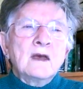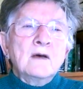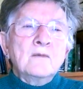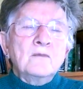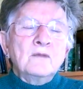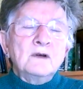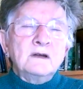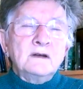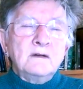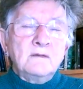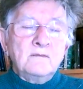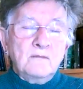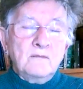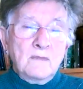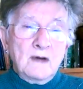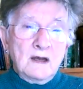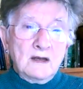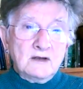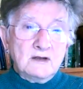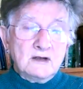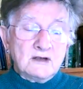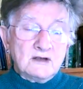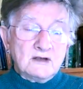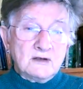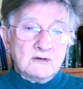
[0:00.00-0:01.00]
But in
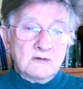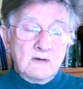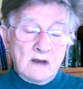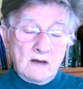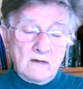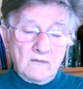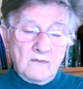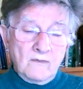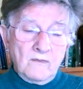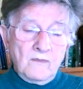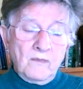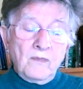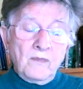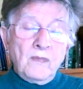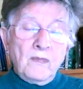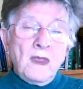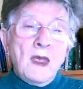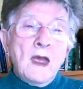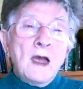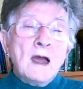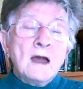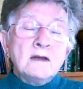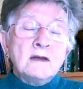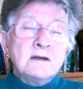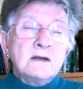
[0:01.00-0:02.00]
Manchester,
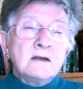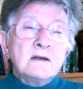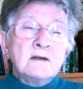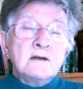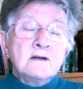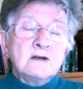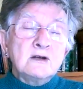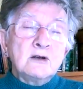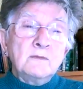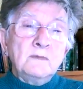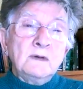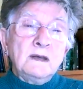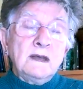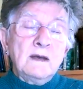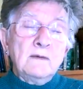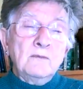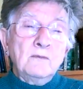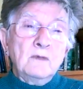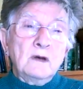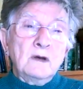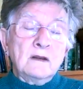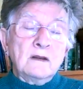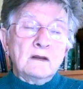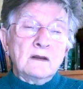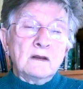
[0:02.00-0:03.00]
I didn't to begin
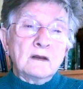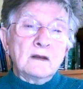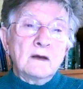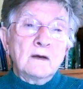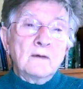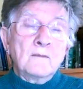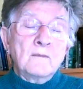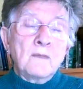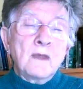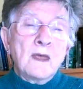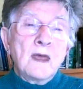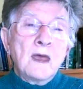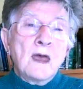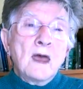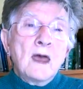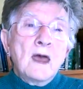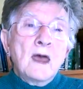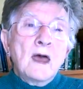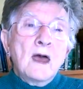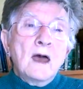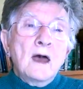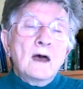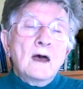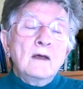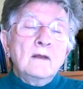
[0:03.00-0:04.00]
with.
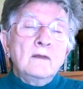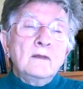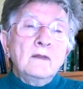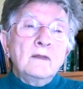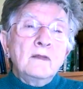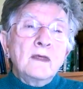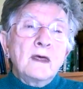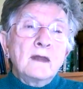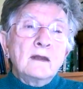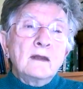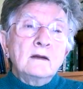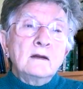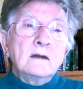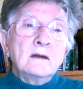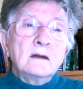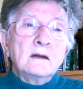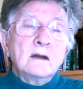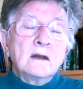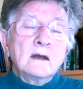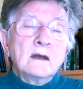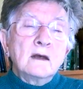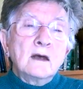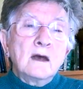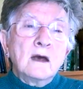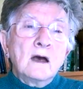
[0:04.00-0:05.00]
And then
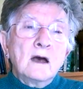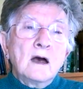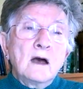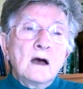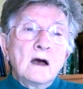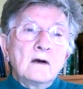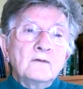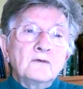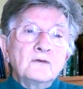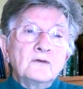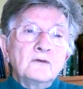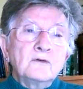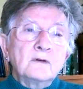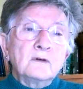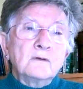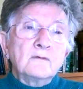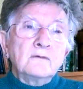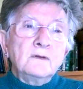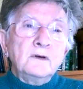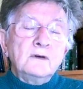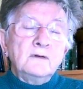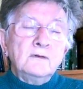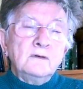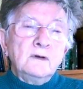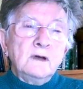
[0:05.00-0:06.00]
after a
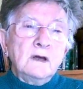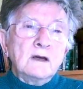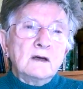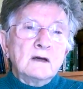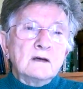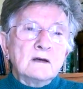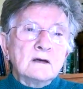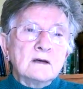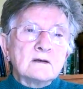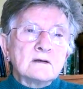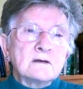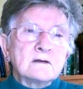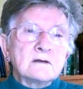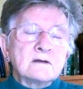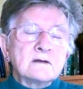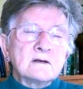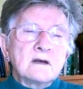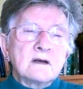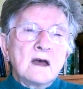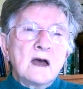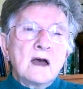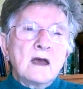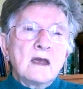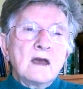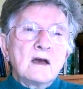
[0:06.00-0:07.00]
few years,
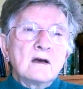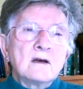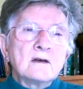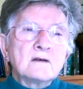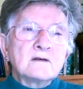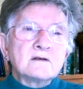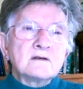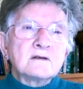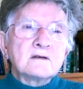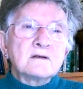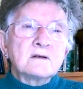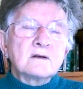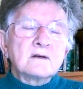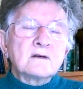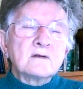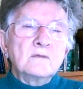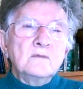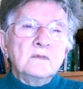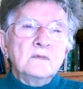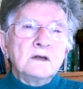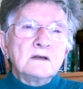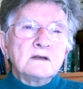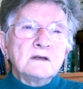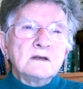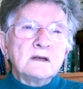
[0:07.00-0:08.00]
I asked the
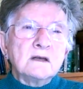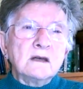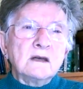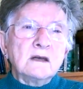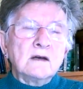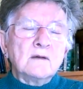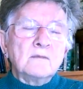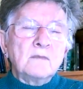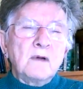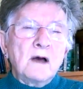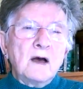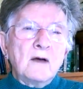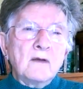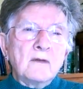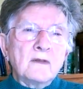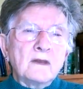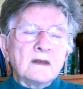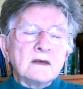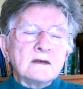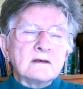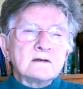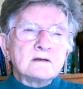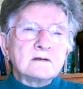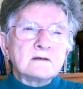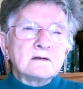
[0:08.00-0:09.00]
committee about
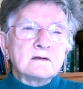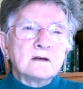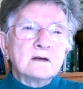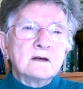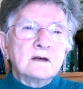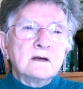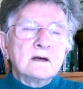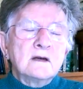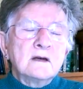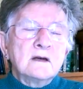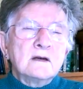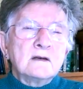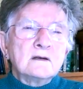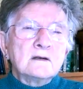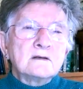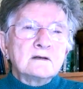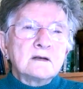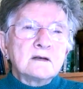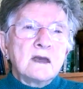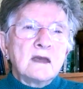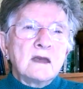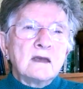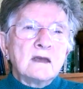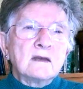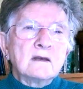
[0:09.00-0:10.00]
this,
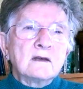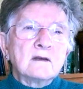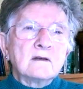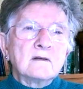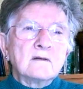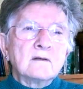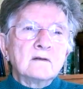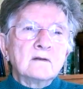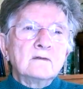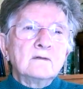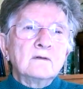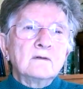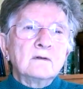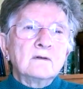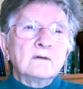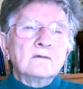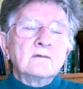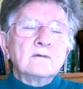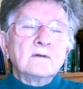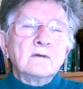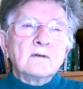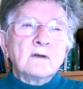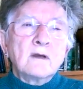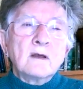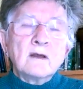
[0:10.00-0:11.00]
saying
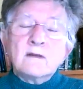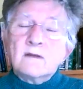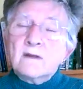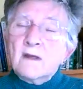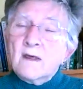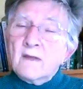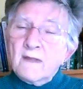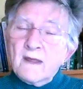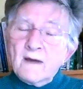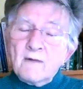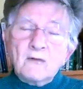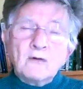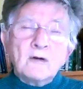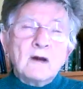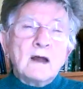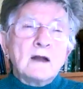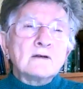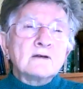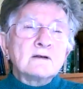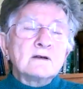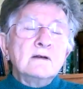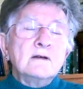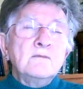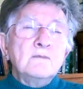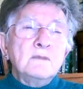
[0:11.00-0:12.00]
that they were
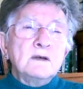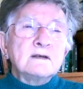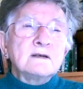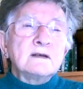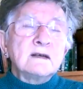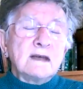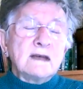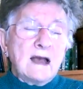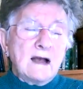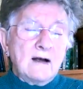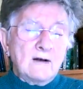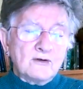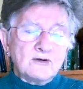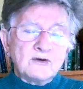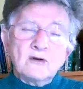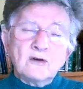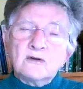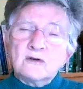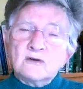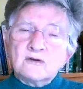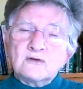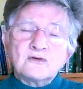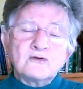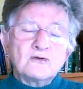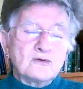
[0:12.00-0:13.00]
actually missing out on
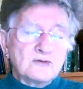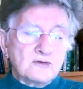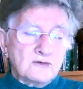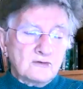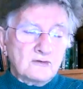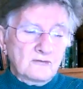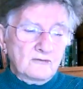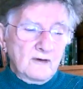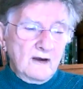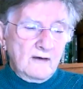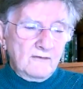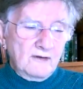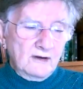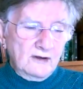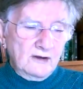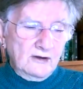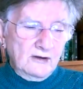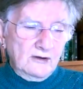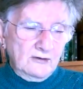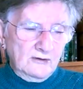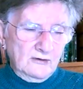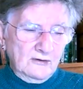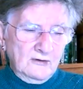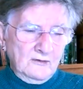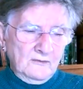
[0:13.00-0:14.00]
a source of
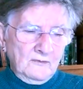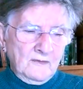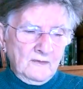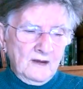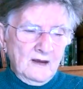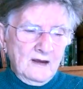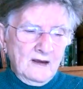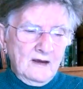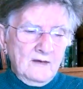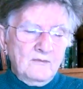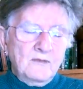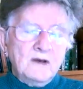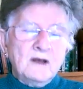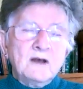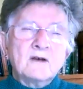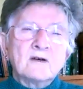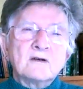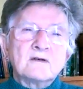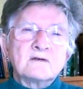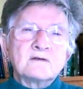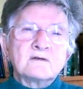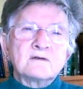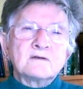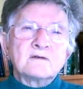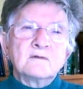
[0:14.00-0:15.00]
revenue,
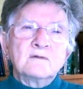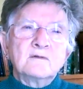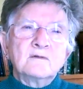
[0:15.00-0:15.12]
because